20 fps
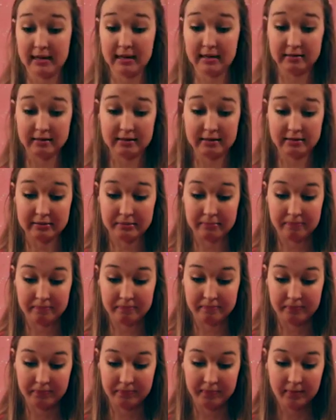daisies.
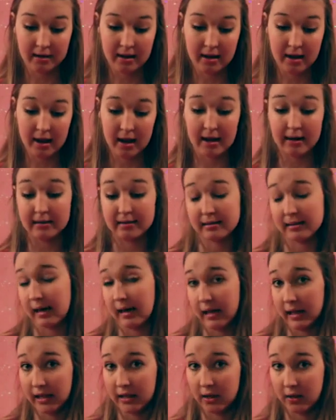I can
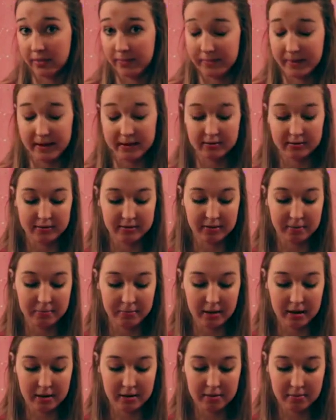study like on the bus or
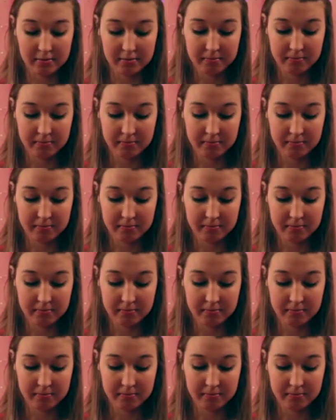something.